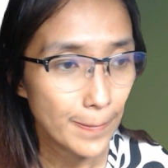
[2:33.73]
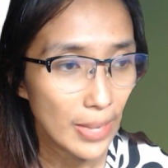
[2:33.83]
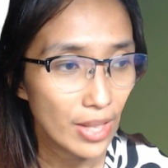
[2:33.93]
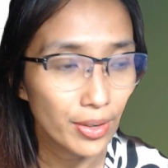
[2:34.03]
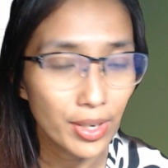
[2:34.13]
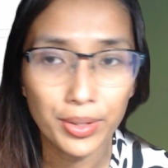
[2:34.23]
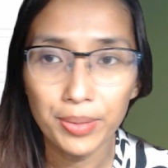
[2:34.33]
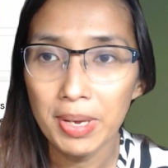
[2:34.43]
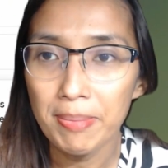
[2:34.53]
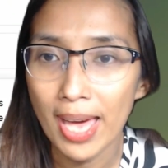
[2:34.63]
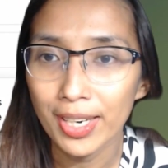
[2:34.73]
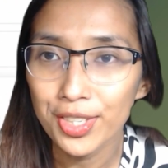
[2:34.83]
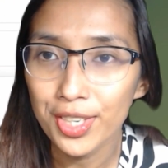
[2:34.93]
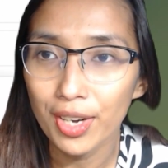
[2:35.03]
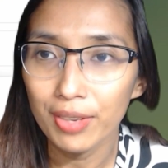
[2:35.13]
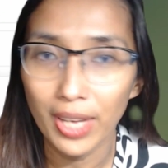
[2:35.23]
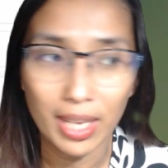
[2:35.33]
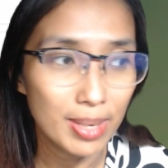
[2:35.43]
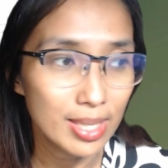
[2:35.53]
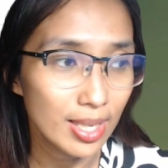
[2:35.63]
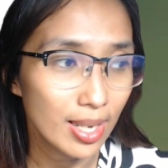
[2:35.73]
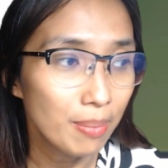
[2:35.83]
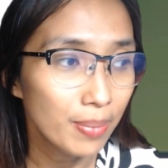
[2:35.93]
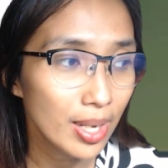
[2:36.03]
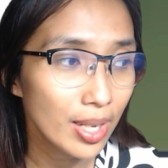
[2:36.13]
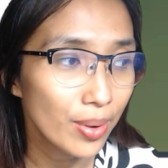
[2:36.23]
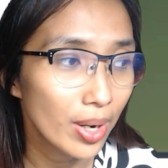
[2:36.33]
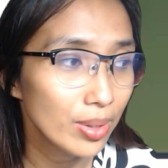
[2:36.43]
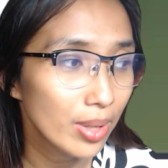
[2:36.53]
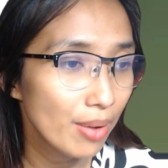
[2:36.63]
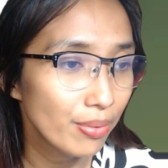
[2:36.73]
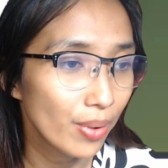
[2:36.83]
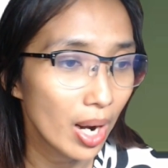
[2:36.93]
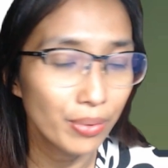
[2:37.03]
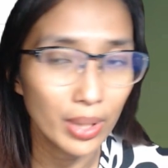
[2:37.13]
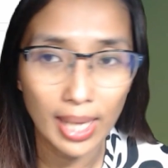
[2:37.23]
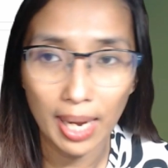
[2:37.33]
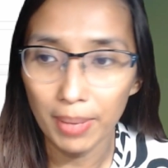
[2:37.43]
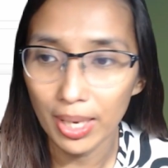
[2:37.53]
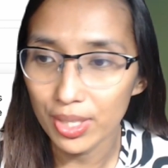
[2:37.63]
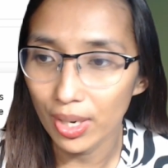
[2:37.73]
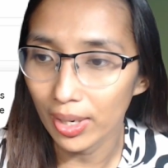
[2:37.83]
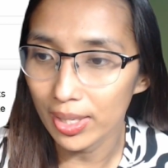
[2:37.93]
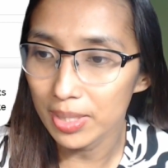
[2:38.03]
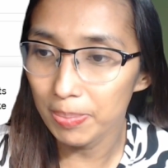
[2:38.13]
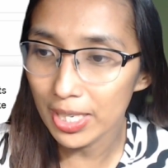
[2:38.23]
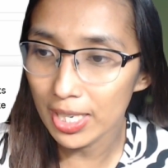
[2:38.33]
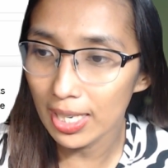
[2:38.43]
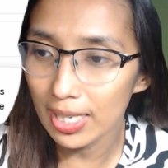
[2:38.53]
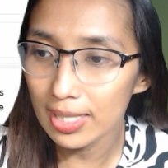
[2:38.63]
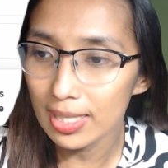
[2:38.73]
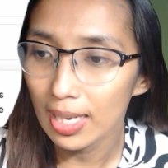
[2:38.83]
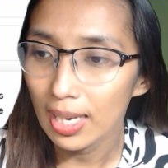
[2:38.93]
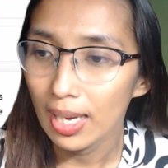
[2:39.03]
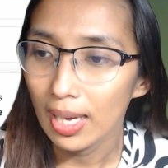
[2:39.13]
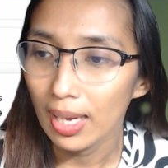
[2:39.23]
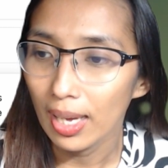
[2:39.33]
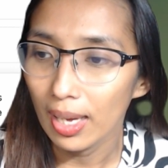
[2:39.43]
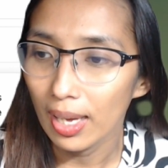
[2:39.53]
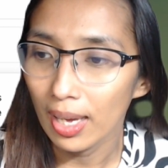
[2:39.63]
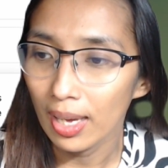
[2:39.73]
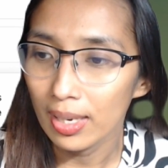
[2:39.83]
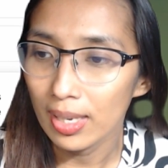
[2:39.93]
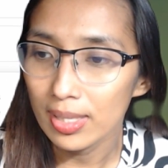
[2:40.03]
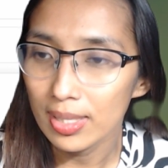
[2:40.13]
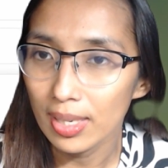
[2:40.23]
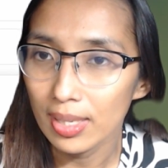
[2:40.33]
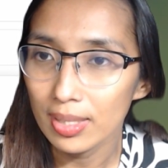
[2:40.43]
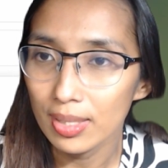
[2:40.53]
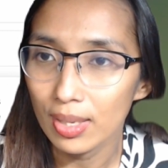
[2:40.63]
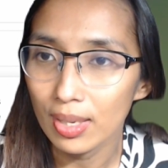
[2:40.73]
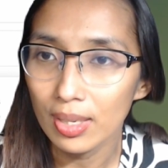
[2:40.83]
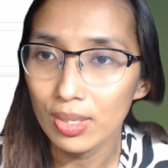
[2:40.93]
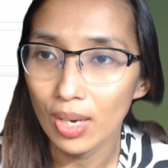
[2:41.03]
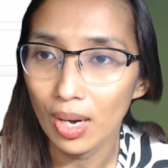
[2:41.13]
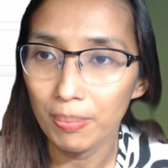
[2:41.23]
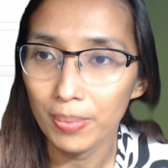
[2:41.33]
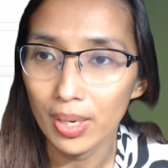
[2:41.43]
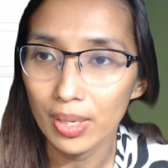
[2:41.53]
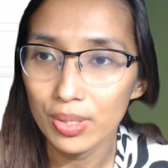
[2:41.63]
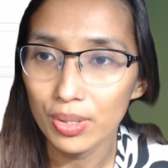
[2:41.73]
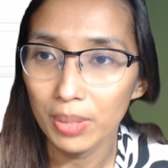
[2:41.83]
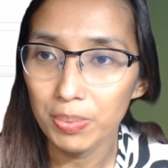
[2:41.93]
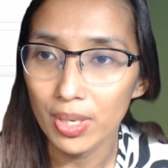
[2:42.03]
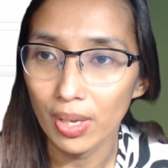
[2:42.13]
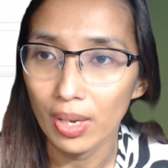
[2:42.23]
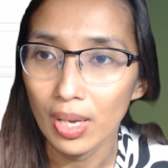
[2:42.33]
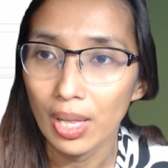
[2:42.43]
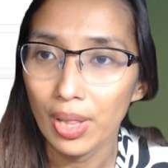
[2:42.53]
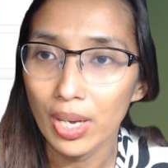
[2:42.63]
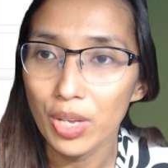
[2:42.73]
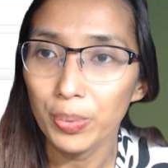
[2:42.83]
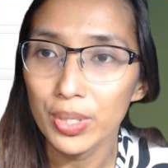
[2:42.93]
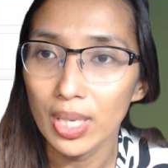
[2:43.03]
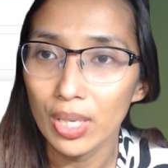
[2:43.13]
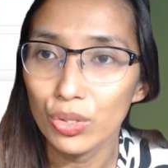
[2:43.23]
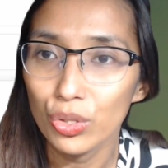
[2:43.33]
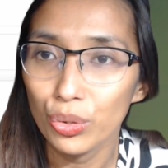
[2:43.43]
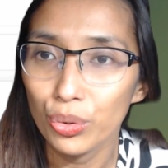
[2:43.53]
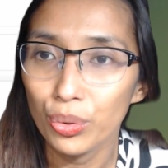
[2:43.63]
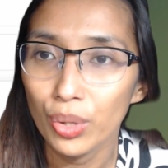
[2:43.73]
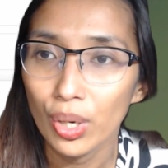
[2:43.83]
the recruitment manager of ABC Company. You are looking for a full-time HR specialist, and this is the job description. Then you proceed to